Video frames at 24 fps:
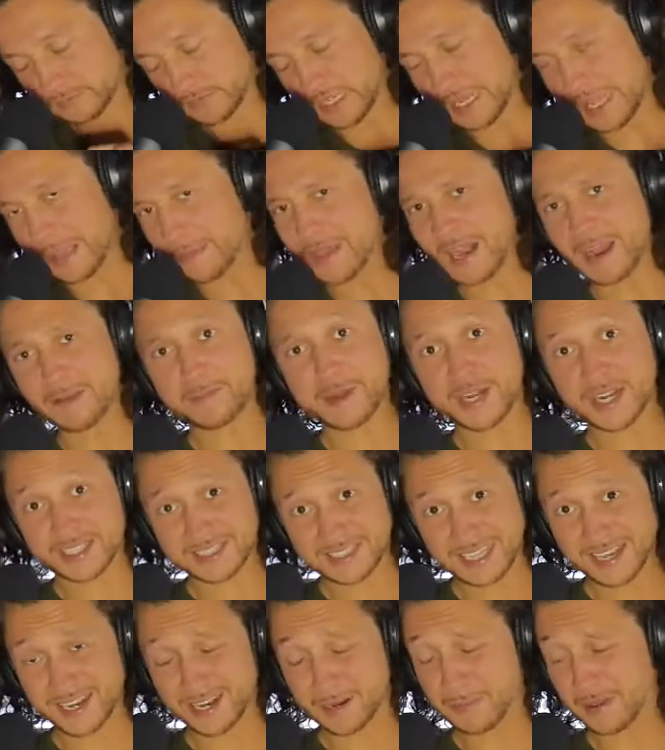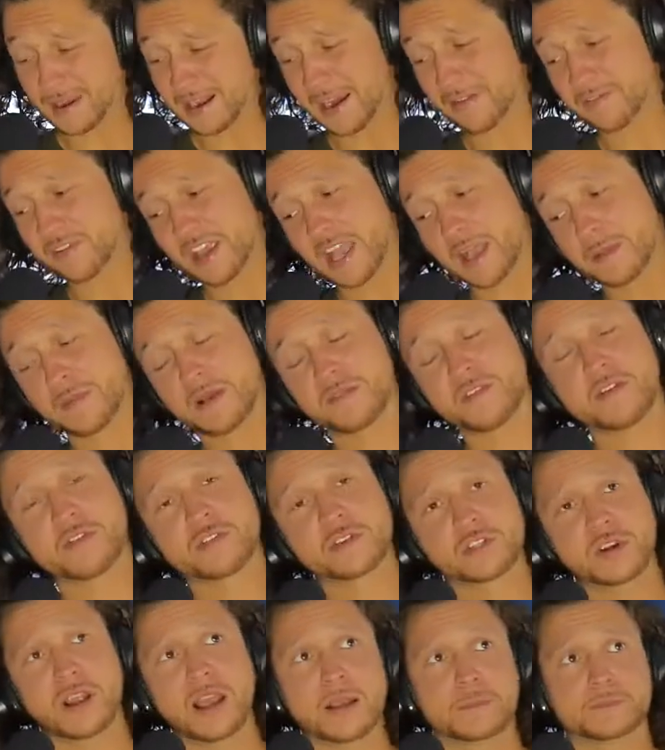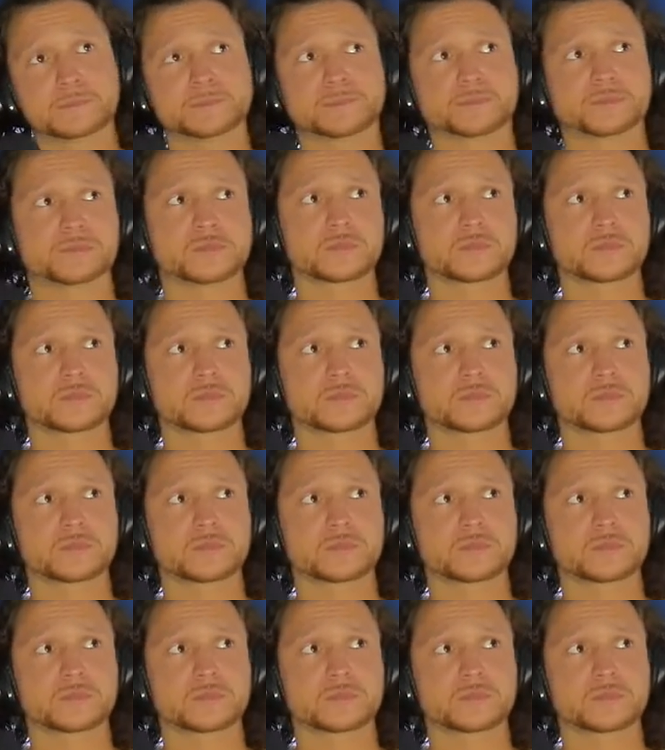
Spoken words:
I mean, I've been excited about every album I've ever dropped,